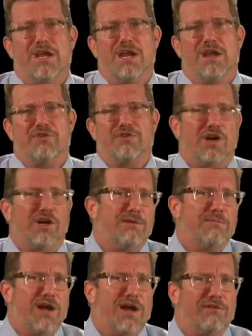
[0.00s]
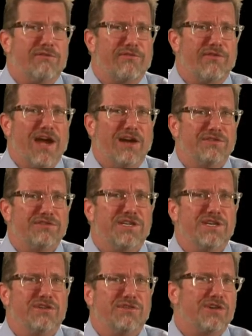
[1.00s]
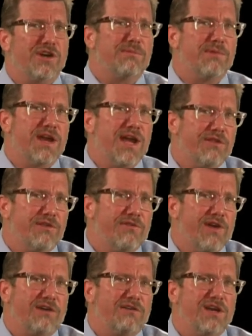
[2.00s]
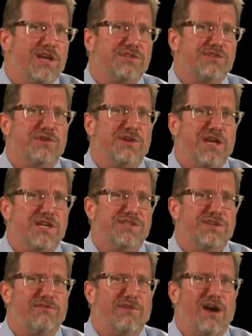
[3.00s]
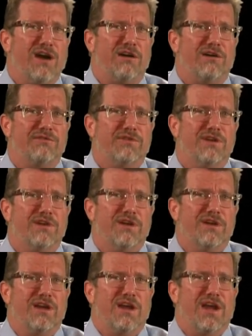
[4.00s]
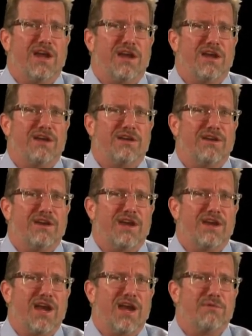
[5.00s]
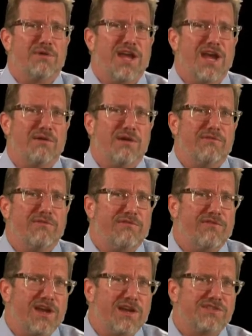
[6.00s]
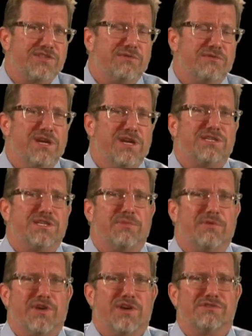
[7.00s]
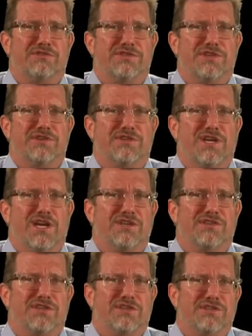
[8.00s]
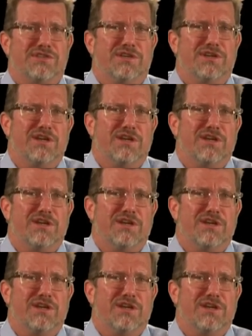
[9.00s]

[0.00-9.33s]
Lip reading: If you're talking about faculty, you'll talk about how the faculty has evolved, and how we now have advanced degrees in professional associations.